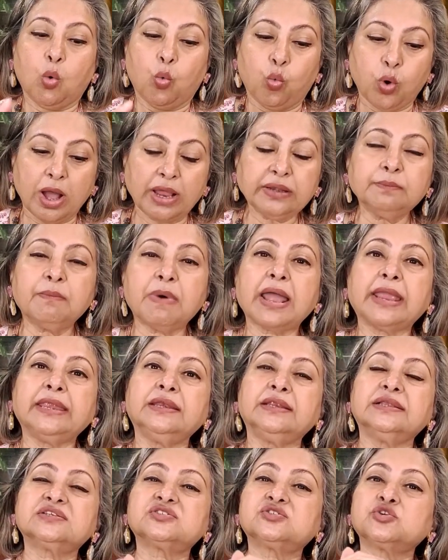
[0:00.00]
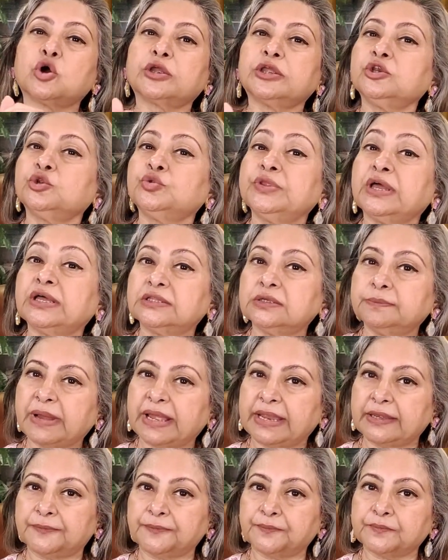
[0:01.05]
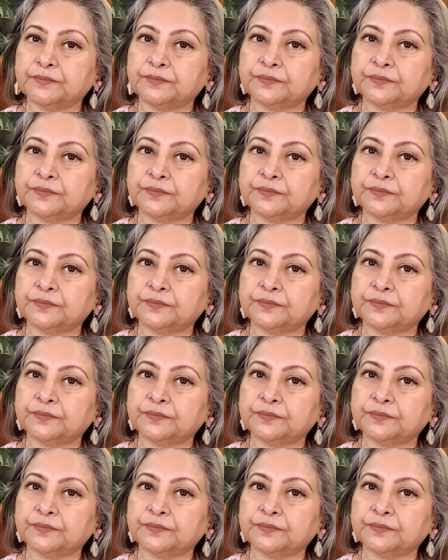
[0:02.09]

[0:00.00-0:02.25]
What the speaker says: One mind is talking to the other mind.